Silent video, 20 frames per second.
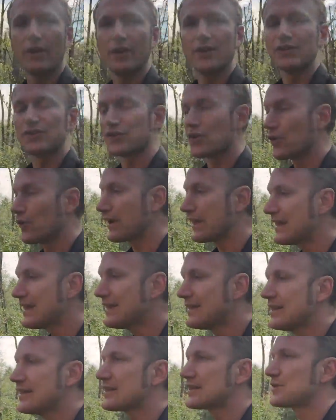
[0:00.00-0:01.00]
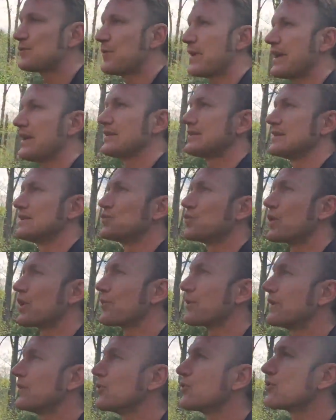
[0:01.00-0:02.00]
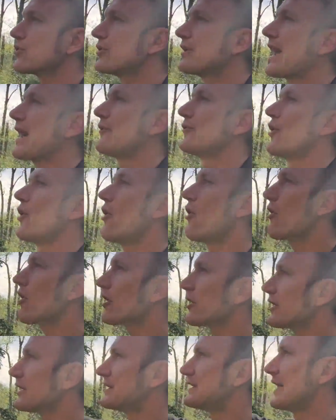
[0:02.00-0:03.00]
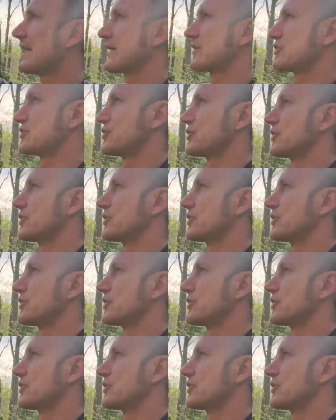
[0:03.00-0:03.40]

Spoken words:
So in this space is where we learn how to architect